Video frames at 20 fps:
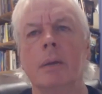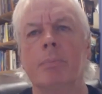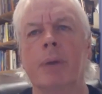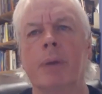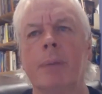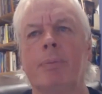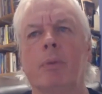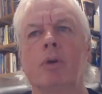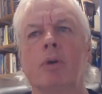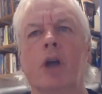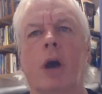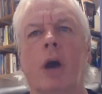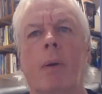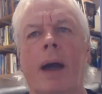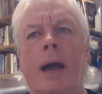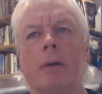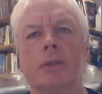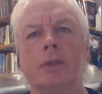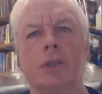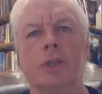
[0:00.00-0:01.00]
people go
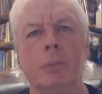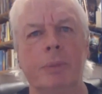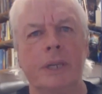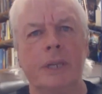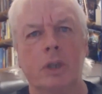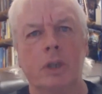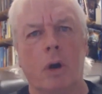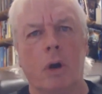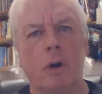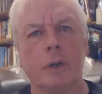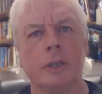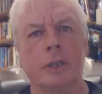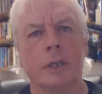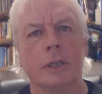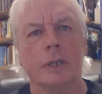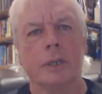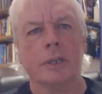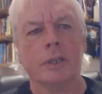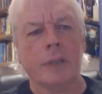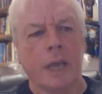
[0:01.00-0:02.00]
out to be
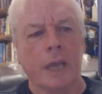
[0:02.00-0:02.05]
doctors,